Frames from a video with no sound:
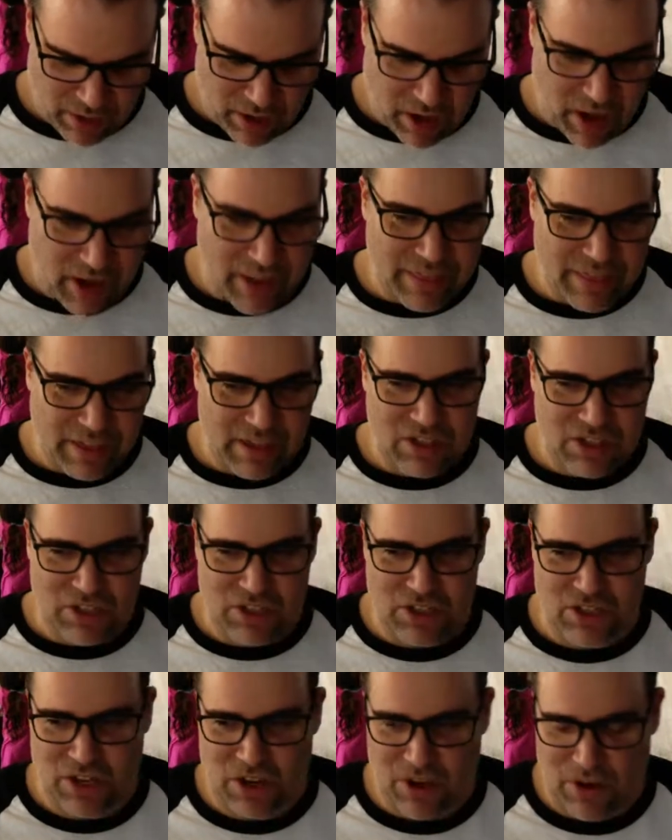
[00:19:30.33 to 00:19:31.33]
I think she
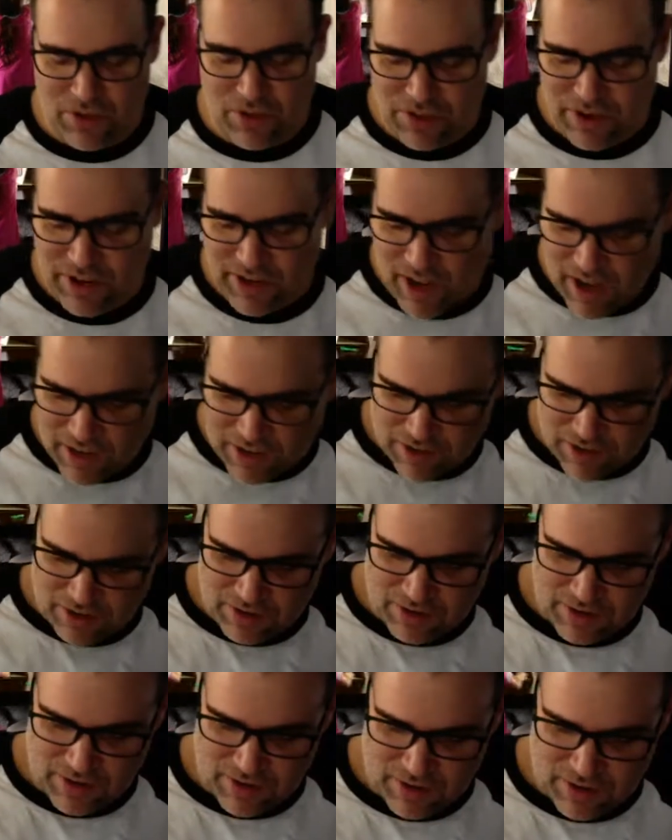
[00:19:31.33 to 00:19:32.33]
should go to the doctor.
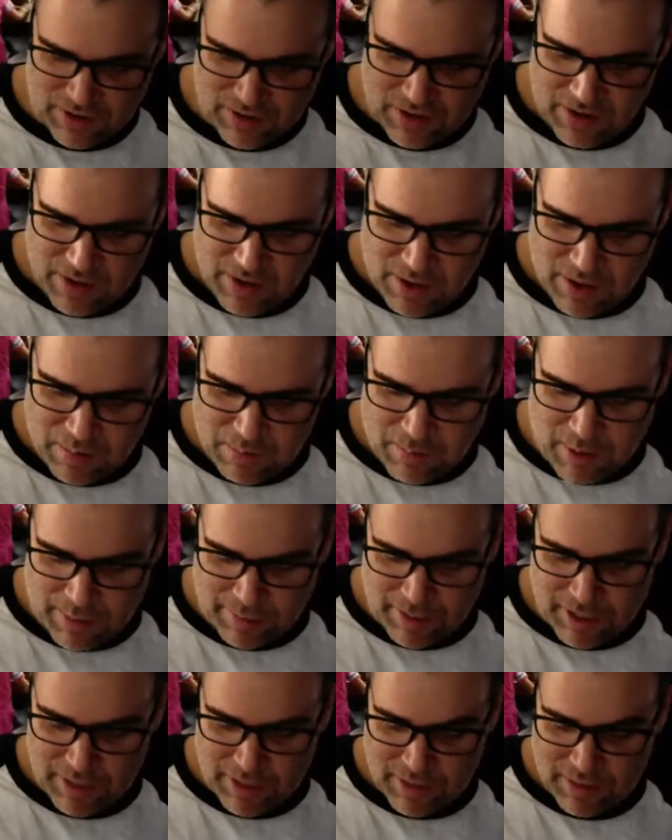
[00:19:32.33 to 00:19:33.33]

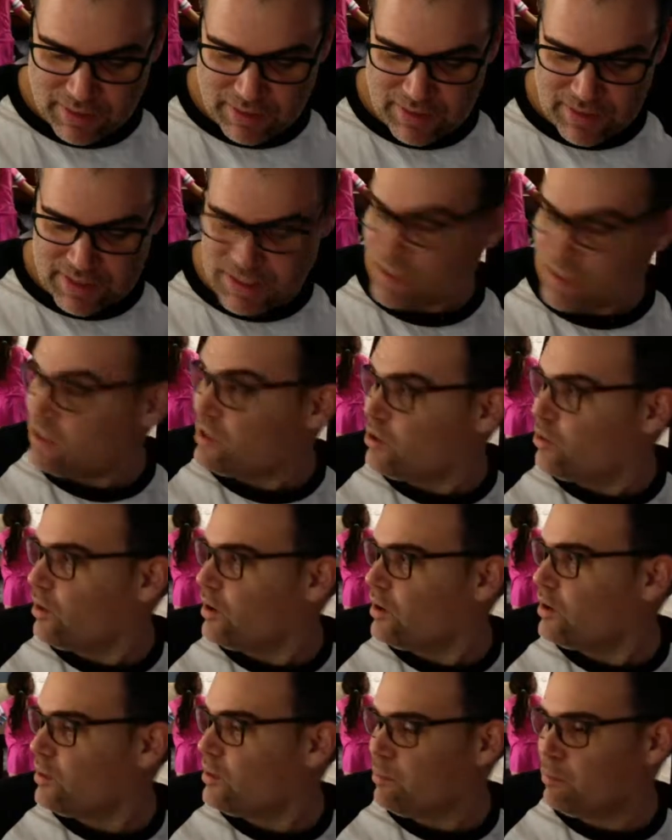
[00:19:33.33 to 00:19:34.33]
Mama, listen to
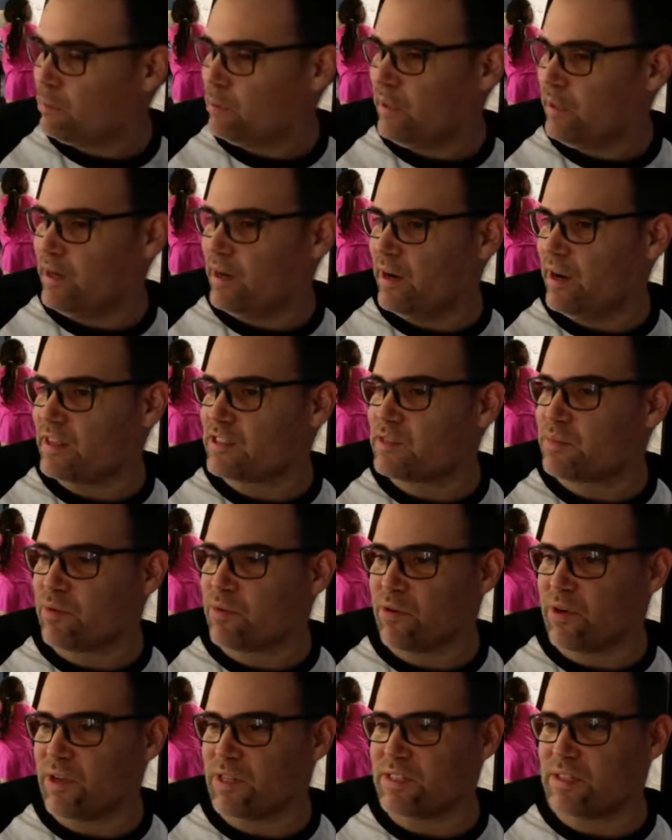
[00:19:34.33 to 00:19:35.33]
her, pleaded
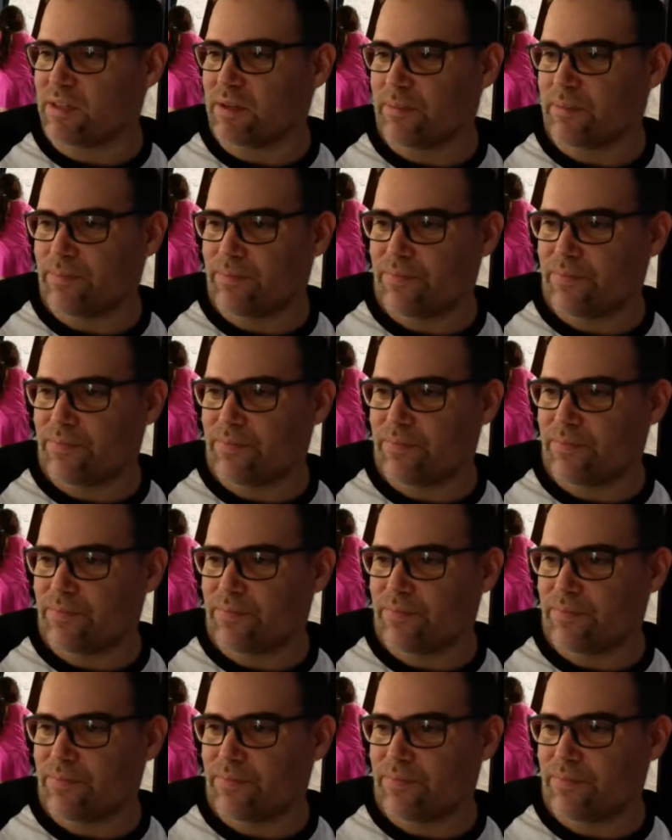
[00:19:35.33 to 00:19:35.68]
Esperanza.